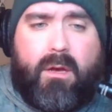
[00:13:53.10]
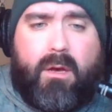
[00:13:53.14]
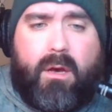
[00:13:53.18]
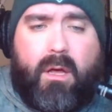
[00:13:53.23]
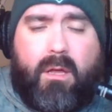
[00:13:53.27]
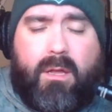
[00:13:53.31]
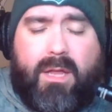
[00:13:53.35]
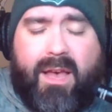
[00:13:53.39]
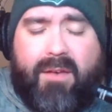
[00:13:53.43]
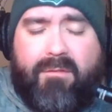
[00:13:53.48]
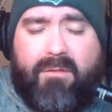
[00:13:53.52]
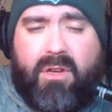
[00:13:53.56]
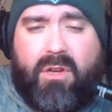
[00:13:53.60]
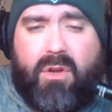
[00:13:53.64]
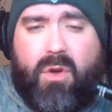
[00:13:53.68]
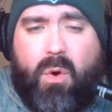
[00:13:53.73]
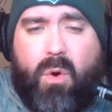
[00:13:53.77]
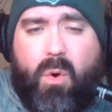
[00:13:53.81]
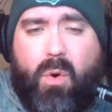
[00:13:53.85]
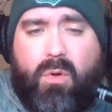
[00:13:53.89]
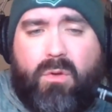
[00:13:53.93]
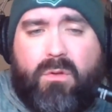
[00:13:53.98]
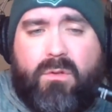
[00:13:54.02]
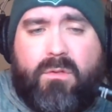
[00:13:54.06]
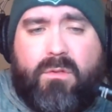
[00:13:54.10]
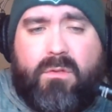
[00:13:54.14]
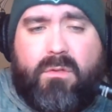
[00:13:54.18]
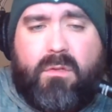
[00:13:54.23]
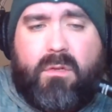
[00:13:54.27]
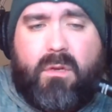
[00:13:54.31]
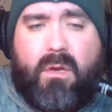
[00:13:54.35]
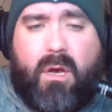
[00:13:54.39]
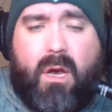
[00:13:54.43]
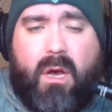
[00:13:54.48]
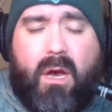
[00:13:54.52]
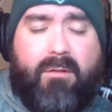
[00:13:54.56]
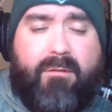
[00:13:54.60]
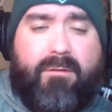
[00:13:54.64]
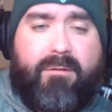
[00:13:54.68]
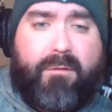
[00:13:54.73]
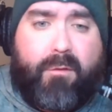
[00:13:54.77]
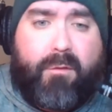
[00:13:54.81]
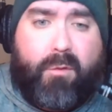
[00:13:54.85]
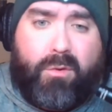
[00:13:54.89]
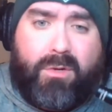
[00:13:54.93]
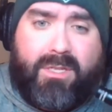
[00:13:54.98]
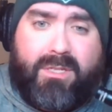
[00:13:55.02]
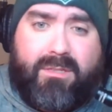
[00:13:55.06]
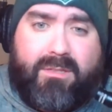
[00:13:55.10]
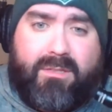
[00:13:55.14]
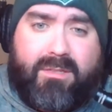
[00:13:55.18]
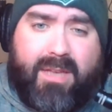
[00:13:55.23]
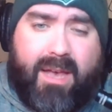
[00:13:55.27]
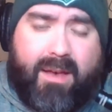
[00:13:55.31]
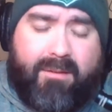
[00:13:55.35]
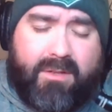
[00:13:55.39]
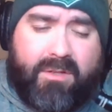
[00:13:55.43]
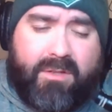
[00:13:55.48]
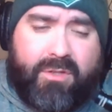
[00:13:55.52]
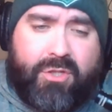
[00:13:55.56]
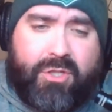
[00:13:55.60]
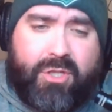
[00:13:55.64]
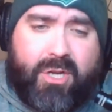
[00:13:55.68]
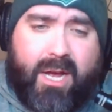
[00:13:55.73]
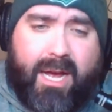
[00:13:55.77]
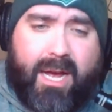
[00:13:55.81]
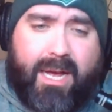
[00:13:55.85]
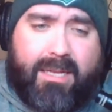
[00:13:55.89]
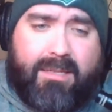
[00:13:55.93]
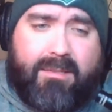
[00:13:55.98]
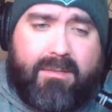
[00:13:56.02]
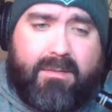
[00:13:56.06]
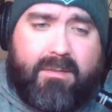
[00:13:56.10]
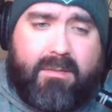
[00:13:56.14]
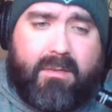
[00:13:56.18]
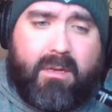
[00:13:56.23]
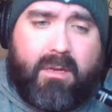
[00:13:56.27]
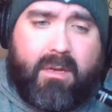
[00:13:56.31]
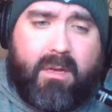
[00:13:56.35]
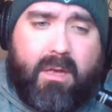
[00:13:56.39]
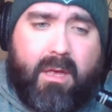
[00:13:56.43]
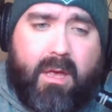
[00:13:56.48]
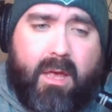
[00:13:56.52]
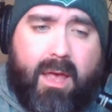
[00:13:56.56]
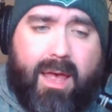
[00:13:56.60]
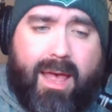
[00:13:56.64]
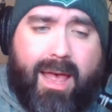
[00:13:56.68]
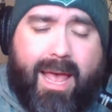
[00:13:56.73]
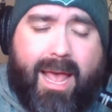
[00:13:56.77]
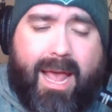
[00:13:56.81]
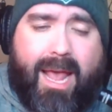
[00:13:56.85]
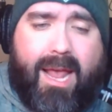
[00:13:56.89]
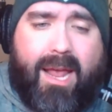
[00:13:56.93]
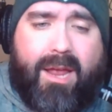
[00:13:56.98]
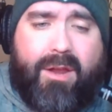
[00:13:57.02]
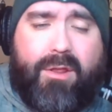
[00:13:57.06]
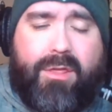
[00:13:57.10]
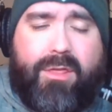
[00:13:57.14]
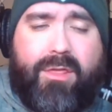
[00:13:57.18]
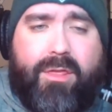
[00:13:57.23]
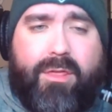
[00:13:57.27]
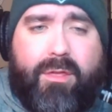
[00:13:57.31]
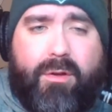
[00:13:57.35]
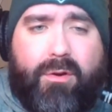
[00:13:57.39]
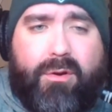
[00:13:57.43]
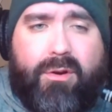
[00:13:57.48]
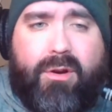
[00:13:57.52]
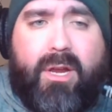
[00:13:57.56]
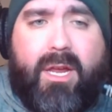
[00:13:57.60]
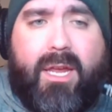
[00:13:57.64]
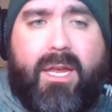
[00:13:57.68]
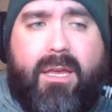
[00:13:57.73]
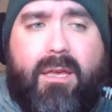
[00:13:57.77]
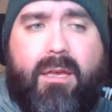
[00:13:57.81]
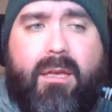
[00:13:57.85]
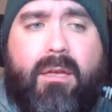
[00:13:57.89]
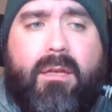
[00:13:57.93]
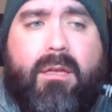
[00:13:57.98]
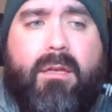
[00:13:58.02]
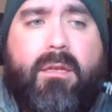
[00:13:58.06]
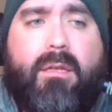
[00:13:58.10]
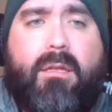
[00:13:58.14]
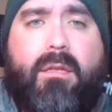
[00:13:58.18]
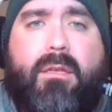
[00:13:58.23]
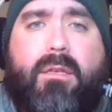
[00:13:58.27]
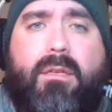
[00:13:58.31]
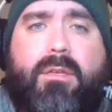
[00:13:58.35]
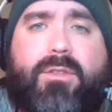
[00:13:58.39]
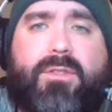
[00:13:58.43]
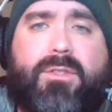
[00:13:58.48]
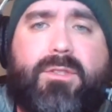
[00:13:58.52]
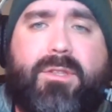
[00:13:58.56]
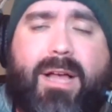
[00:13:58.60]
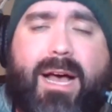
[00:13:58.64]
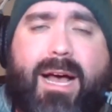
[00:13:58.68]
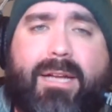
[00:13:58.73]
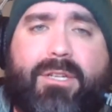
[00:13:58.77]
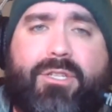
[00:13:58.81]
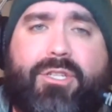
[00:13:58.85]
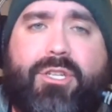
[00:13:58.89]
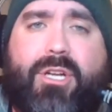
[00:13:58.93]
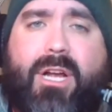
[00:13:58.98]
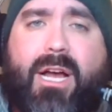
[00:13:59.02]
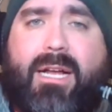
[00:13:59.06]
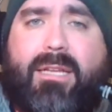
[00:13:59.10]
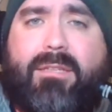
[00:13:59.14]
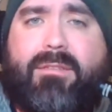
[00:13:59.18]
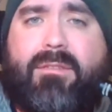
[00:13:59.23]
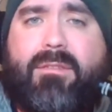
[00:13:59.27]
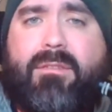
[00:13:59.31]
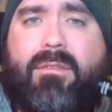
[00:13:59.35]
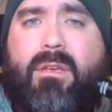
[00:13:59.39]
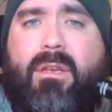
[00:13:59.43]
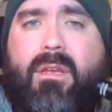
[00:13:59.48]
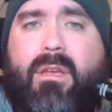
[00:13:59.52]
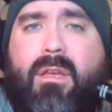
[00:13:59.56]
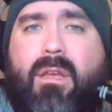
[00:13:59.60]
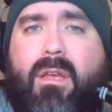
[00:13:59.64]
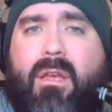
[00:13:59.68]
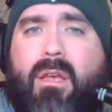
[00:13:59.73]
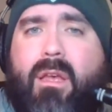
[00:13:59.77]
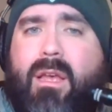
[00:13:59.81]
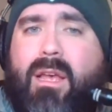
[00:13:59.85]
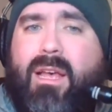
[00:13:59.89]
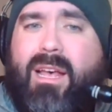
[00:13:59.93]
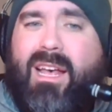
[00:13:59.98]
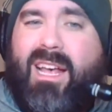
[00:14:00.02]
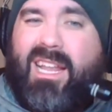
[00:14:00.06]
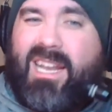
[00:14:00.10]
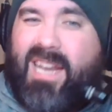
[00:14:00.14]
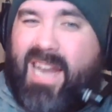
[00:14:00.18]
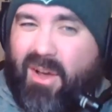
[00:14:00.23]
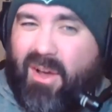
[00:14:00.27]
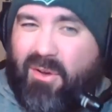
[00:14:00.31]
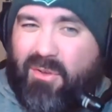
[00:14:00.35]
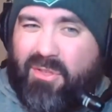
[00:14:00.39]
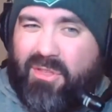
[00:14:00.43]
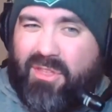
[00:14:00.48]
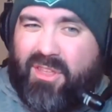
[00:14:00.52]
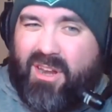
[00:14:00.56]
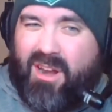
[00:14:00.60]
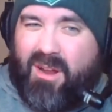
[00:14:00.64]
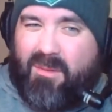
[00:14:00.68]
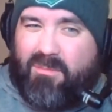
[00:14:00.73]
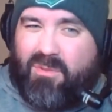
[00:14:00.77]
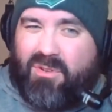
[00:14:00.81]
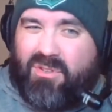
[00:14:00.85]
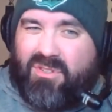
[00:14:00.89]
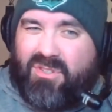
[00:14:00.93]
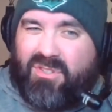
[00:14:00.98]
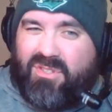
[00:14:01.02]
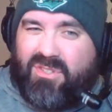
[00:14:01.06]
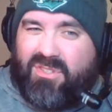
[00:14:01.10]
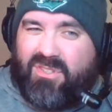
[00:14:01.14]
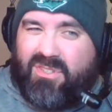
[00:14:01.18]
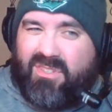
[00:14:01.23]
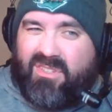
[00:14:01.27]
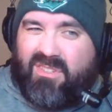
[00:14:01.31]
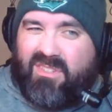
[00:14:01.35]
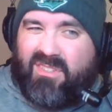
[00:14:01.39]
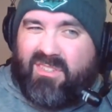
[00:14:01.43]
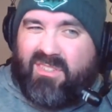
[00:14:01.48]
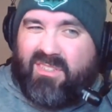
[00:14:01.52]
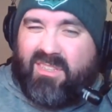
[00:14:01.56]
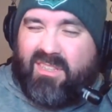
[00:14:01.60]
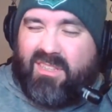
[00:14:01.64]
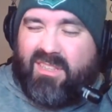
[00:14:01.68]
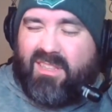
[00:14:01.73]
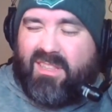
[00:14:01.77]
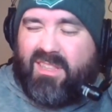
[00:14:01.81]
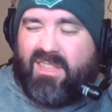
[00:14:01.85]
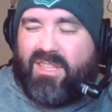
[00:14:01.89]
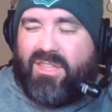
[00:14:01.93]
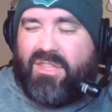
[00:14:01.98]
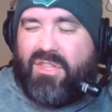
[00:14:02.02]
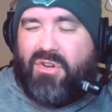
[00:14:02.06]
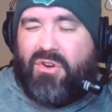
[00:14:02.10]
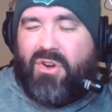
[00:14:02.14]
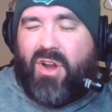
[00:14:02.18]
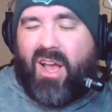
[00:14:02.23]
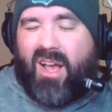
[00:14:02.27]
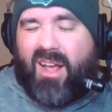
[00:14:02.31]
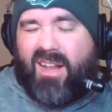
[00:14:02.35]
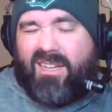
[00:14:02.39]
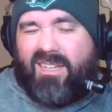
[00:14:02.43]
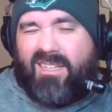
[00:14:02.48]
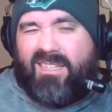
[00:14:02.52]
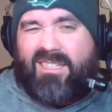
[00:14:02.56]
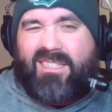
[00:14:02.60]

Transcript: 11 goals on 47 shots and 30 slot shots. Now, the numbers, they're not